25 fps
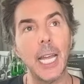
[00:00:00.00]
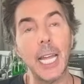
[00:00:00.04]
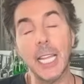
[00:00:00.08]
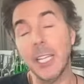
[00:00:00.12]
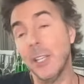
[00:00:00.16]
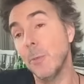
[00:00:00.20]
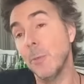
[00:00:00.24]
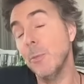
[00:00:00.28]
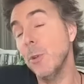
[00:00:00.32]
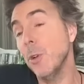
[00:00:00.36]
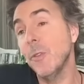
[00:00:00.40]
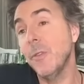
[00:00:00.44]
and
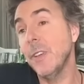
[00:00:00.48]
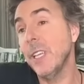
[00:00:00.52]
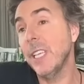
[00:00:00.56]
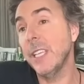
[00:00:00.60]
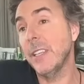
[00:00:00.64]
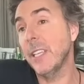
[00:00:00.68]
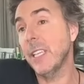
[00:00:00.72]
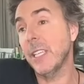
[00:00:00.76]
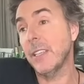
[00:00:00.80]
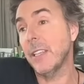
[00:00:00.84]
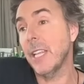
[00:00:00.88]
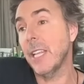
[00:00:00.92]
the movie
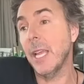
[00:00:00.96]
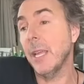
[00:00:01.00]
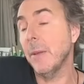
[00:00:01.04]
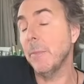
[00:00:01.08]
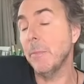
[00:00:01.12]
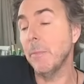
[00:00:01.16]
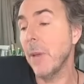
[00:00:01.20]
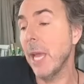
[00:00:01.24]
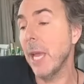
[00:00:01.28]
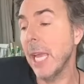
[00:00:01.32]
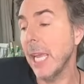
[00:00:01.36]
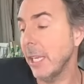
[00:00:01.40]
that they
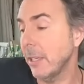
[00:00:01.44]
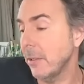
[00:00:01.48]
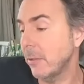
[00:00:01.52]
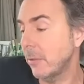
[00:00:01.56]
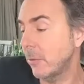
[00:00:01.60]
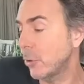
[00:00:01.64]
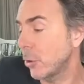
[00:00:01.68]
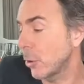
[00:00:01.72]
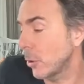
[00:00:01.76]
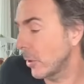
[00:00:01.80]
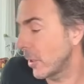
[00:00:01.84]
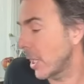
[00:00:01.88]
made
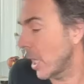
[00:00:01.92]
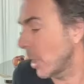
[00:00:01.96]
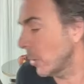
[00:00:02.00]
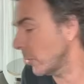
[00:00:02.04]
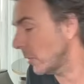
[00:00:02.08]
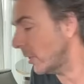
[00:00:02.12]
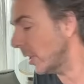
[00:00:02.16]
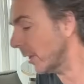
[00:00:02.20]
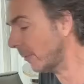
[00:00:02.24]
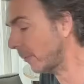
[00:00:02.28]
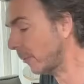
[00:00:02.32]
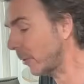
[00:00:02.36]
turned
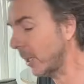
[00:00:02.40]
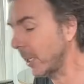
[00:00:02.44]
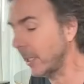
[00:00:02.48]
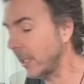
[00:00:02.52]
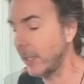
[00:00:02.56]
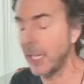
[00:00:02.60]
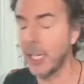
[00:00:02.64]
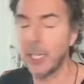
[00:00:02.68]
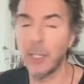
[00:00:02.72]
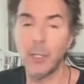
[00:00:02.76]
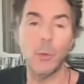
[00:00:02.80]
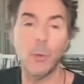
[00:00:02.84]
out
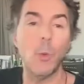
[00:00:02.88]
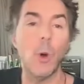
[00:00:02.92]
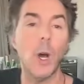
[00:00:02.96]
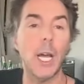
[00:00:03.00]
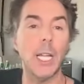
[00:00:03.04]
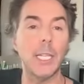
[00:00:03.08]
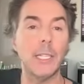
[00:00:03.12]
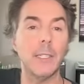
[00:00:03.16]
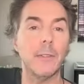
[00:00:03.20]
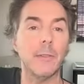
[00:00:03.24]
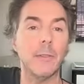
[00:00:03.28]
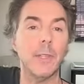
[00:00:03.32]
different than the
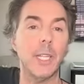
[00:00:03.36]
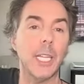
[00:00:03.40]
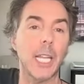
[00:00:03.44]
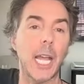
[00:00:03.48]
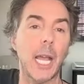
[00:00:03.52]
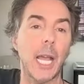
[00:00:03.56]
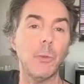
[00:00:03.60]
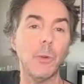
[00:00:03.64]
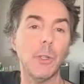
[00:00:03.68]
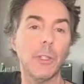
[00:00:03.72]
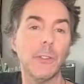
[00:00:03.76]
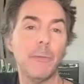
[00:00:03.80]
one that
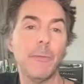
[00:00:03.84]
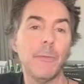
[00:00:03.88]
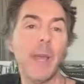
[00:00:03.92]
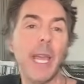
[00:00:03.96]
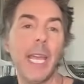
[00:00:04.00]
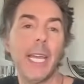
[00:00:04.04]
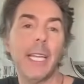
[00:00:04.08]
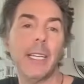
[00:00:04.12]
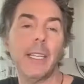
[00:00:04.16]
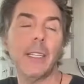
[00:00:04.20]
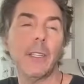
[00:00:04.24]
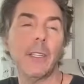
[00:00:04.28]
i would have
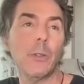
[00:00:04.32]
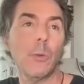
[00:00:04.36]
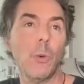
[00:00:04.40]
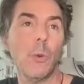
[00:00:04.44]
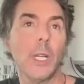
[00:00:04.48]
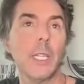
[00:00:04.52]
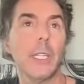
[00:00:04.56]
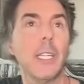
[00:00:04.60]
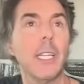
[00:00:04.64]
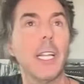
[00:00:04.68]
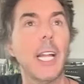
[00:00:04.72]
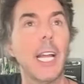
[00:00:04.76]
made and the
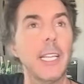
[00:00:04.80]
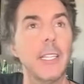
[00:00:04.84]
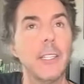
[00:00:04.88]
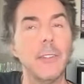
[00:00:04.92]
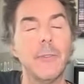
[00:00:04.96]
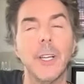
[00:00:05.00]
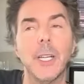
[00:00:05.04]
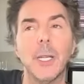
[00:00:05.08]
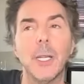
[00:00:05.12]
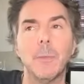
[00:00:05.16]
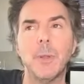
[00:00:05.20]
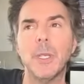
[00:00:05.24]
one that i
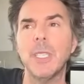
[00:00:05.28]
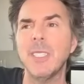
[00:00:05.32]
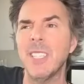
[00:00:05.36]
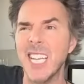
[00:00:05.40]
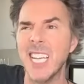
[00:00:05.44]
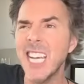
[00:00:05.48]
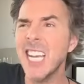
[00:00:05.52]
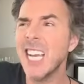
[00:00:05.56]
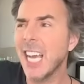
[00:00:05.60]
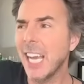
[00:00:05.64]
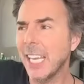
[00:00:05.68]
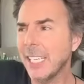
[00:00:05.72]
developed but
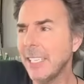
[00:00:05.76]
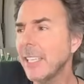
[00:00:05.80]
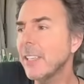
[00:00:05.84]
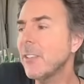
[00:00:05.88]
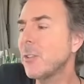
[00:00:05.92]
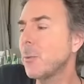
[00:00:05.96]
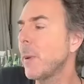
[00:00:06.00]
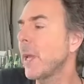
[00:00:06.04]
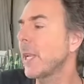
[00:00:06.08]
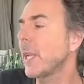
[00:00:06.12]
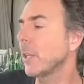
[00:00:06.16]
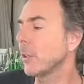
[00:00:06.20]
i did
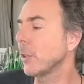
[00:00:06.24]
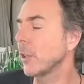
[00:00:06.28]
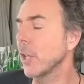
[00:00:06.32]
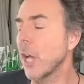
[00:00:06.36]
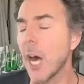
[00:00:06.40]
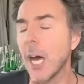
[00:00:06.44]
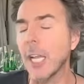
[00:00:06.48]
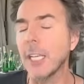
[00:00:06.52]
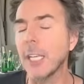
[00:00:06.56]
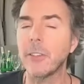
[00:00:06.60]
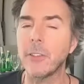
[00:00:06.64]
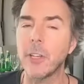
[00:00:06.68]
spend a
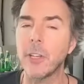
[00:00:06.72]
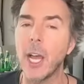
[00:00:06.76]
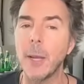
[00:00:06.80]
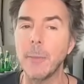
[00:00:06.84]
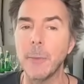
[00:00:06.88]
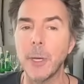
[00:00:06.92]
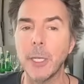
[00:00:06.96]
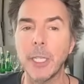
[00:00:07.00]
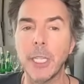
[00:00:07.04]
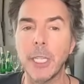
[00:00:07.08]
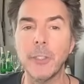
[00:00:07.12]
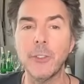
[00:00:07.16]
lot of time on